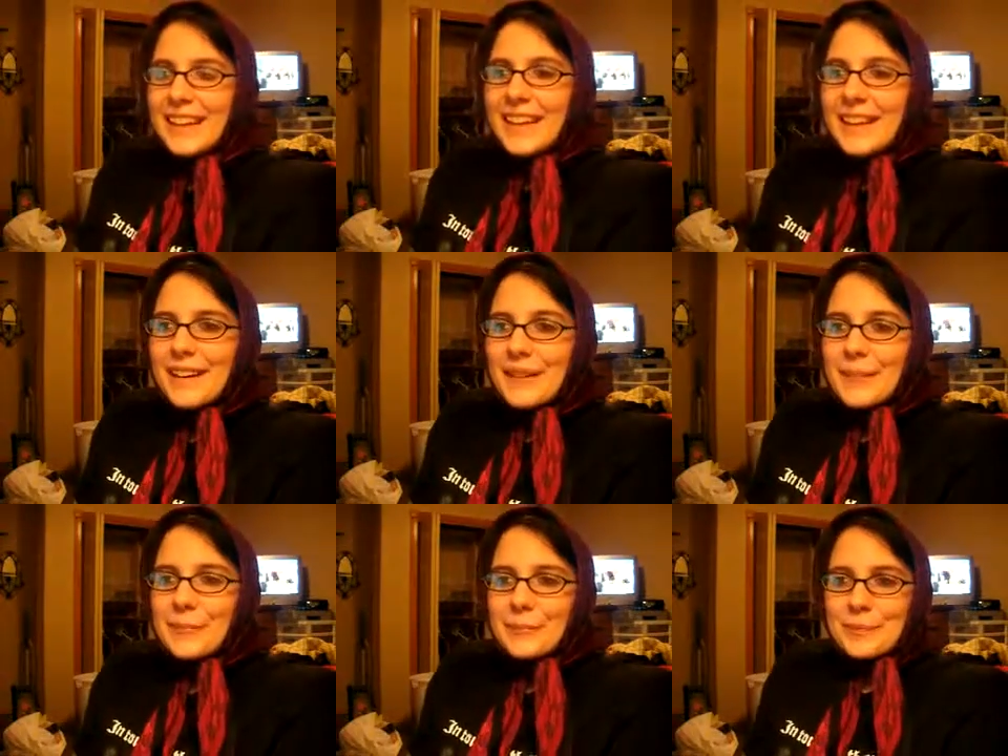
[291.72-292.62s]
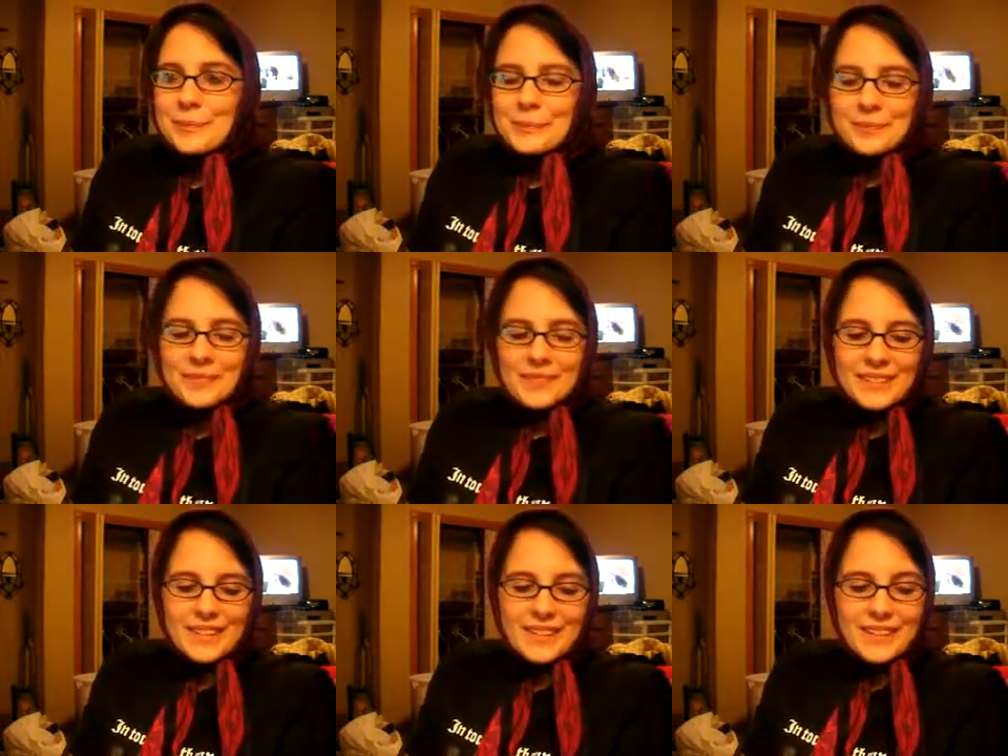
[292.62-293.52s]

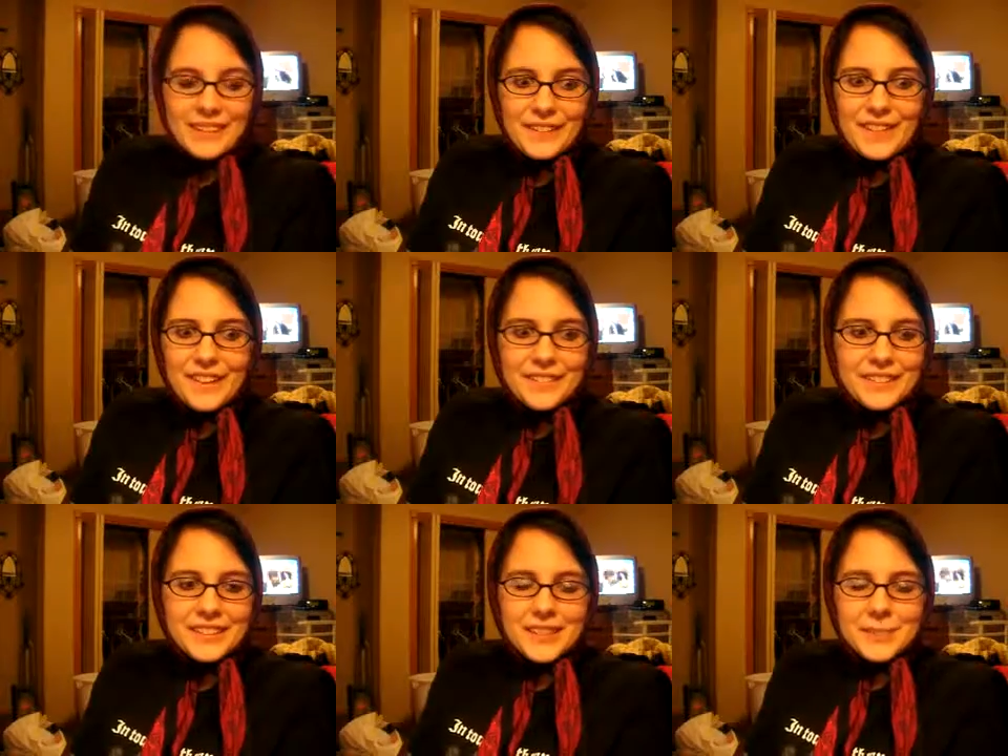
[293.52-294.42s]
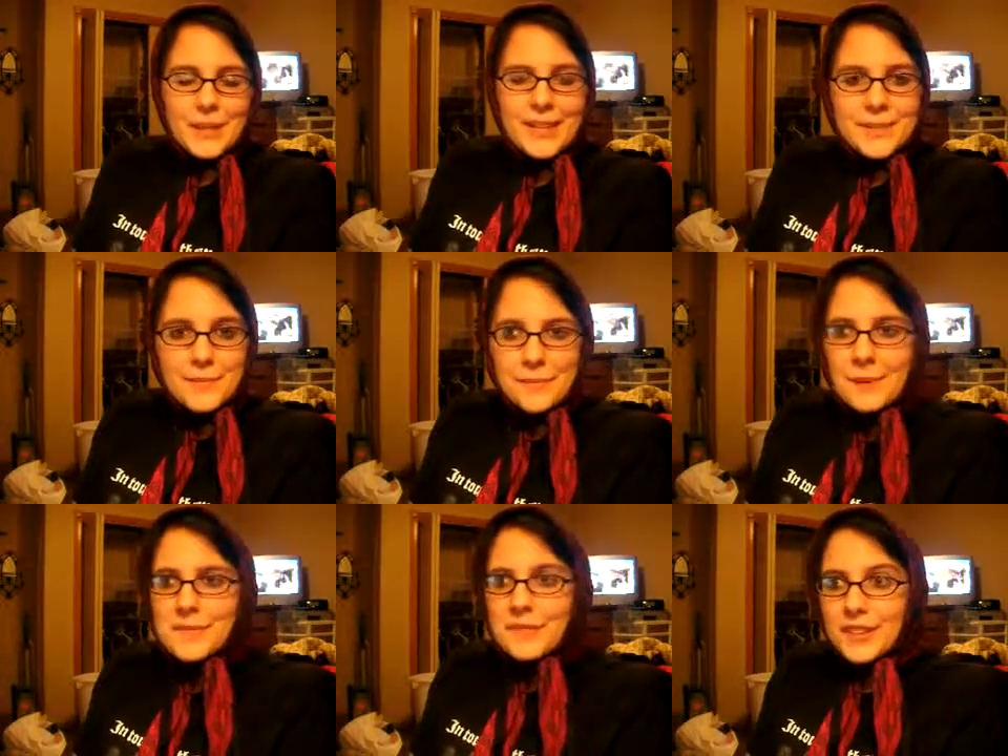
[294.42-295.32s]
Anyway, that really surprised me, my
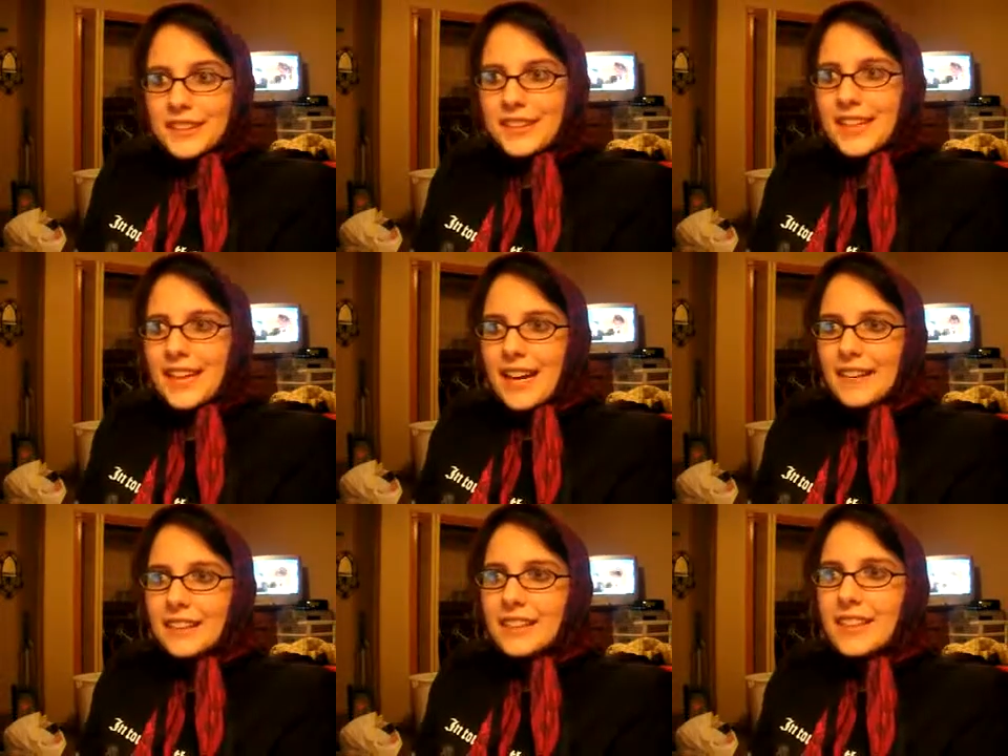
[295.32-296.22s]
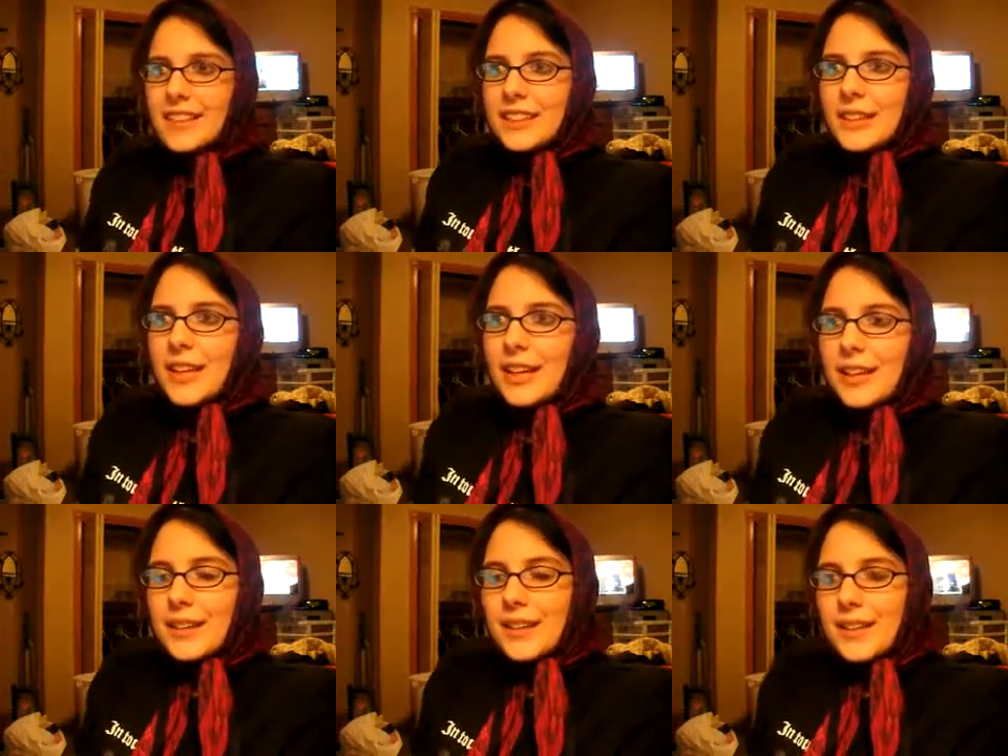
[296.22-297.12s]
first day out
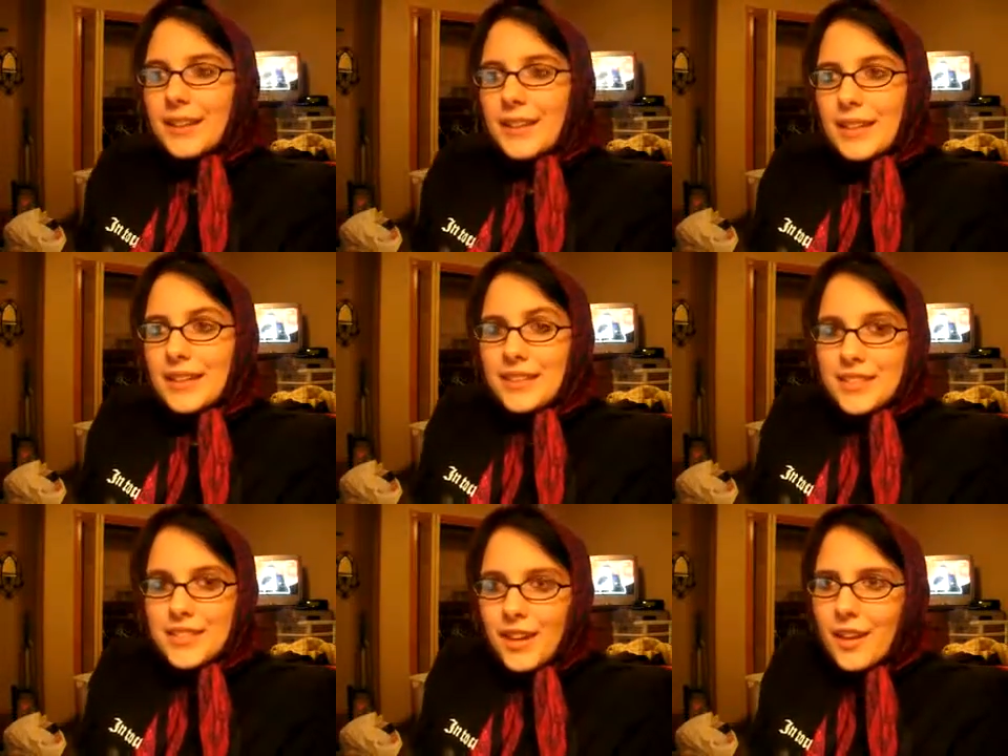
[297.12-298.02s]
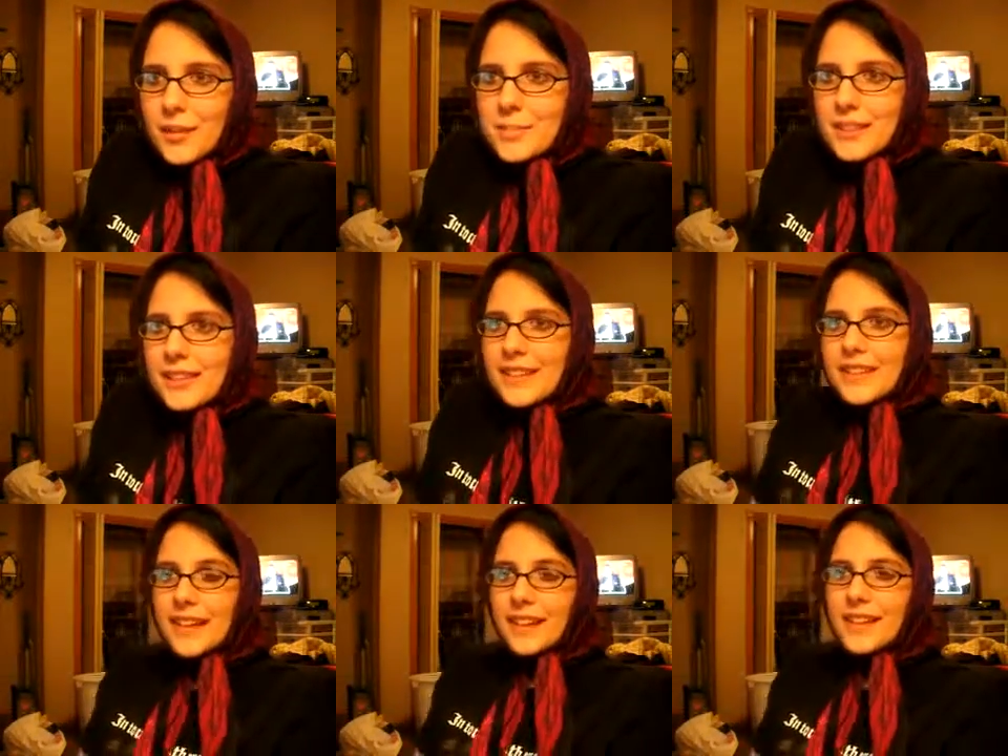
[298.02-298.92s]
in hijab, to get
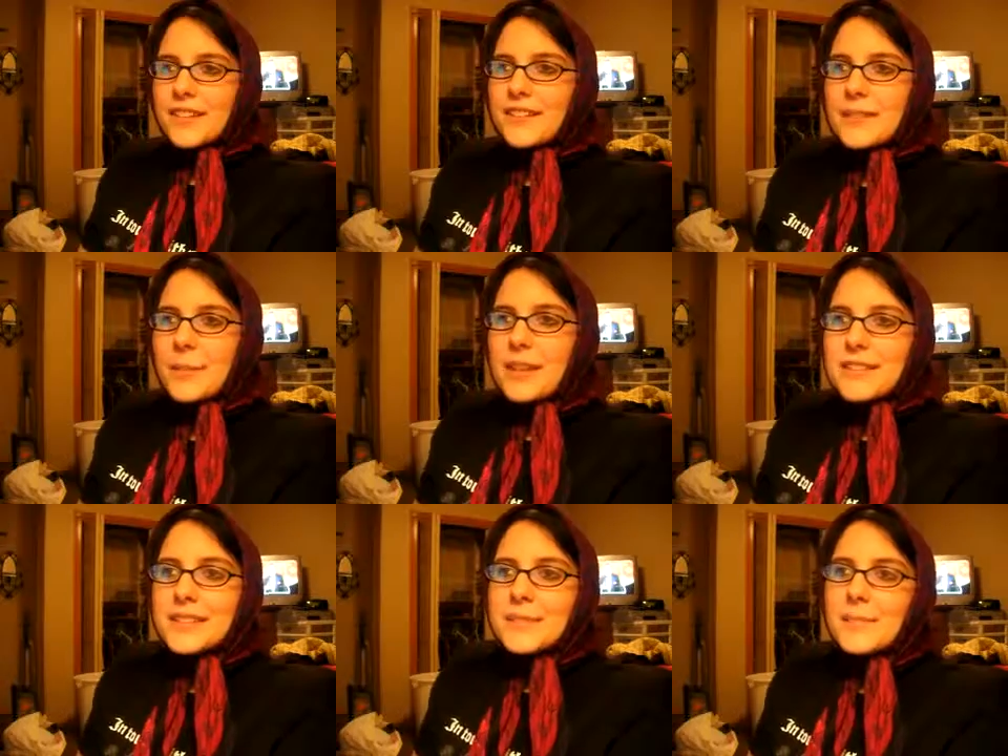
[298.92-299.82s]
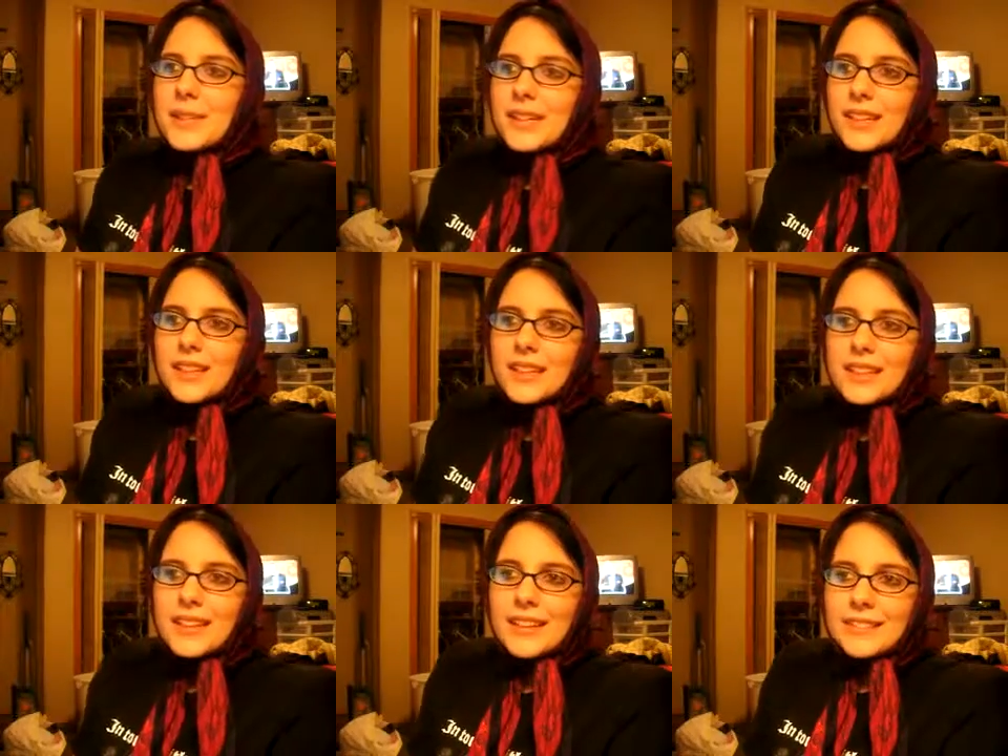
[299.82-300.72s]
that kind of response. But
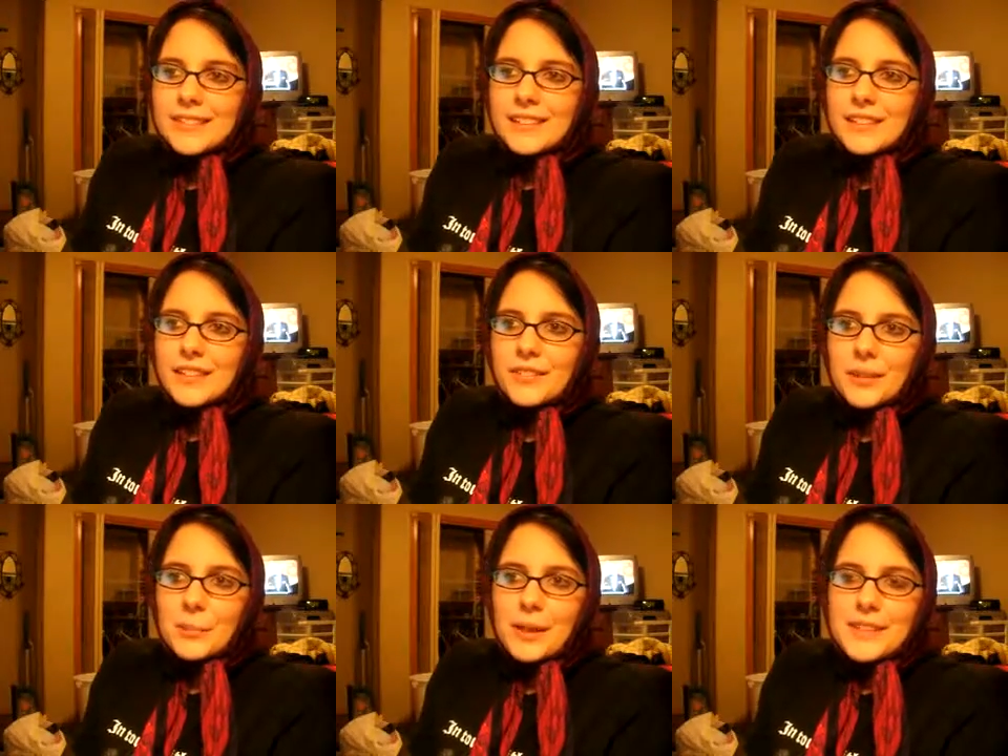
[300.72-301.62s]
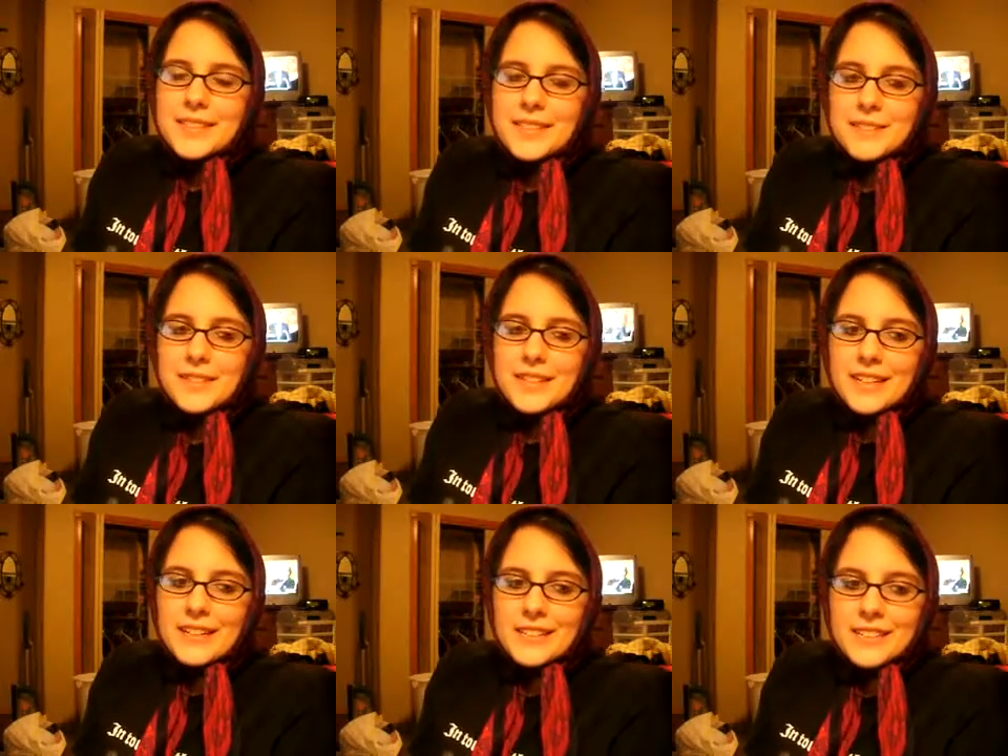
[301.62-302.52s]
That was the only really positive one I
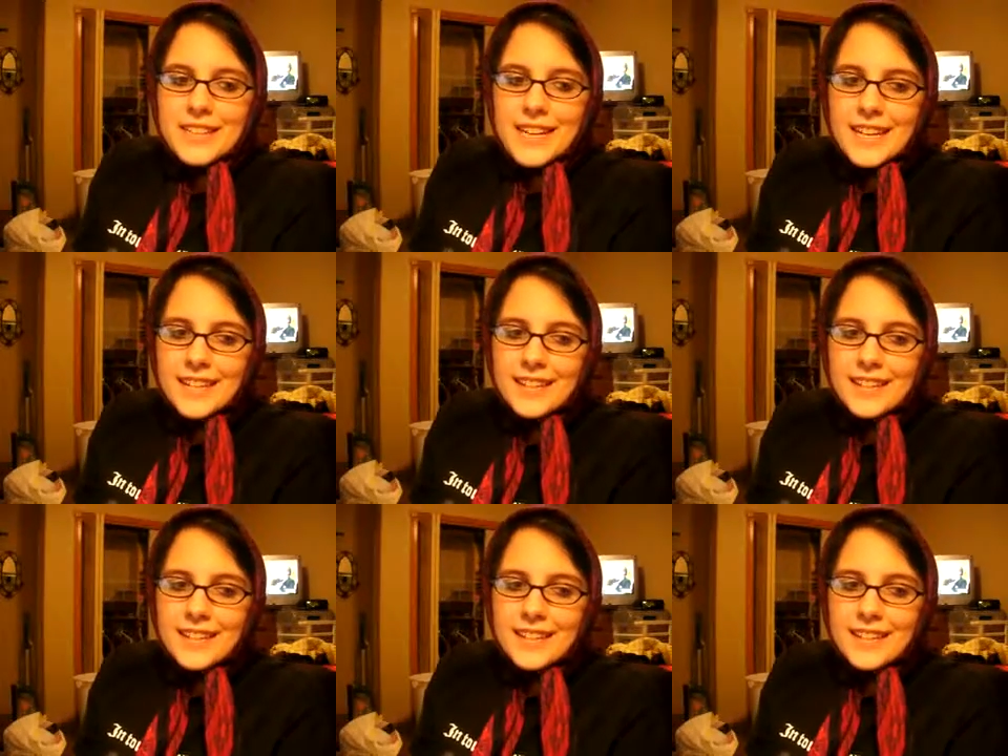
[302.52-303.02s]
got all day.